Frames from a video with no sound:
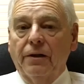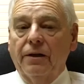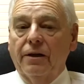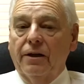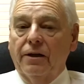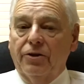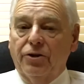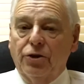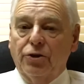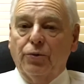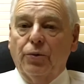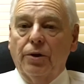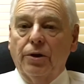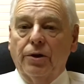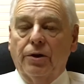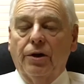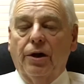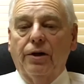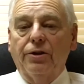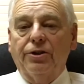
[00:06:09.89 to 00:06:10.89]
And I just want
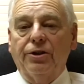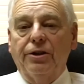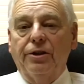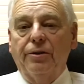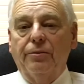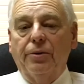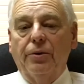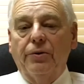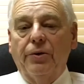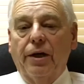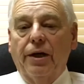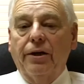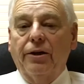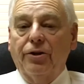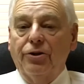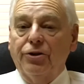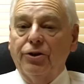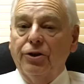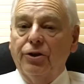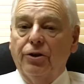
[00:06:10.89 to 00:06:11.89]
to caution you about that,
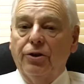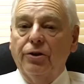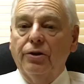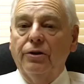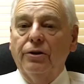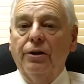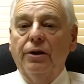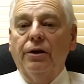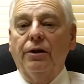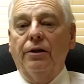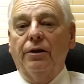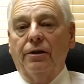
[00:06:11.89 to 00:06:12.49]
because you could